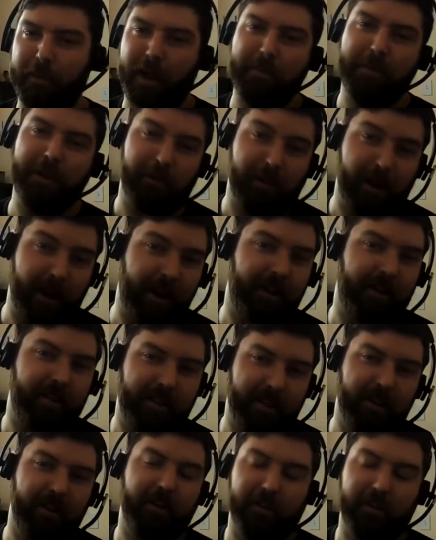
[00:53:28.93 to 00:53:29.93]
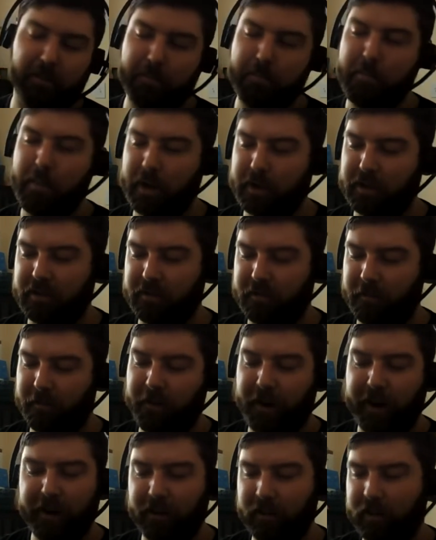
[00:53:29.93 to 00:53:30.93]
I mean, granted, there are much
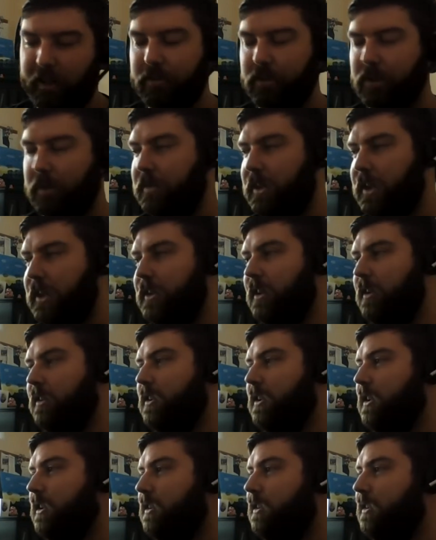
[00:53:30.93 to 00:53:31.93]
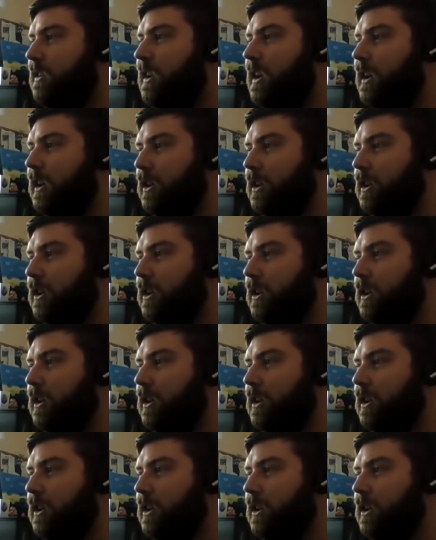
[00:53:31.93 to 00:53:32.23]
finer levels of detail you can